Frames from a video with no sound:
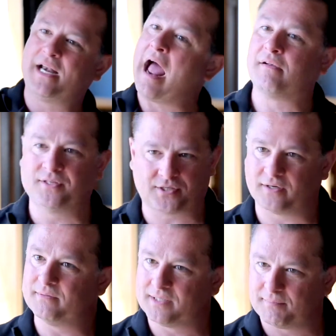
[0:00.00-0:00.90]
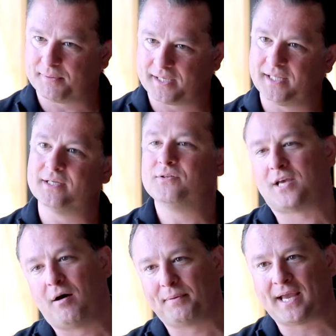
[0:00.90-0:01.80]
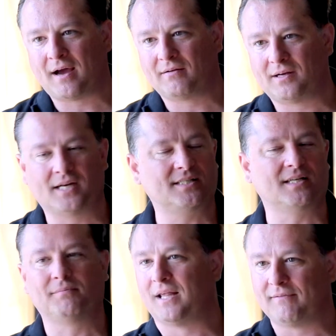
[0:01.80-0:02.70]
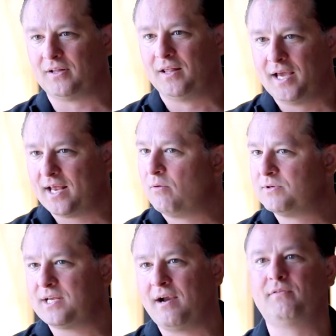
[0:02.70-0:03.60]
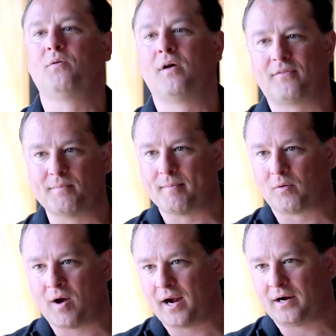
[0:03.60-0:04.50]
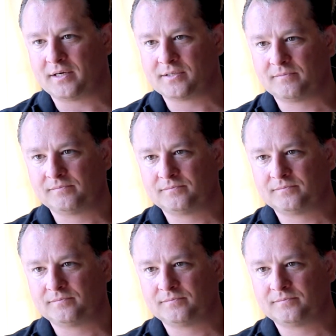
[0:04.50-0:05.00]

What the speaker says: or downstream typically, who's helping out on some level at almost every one of our member wineries.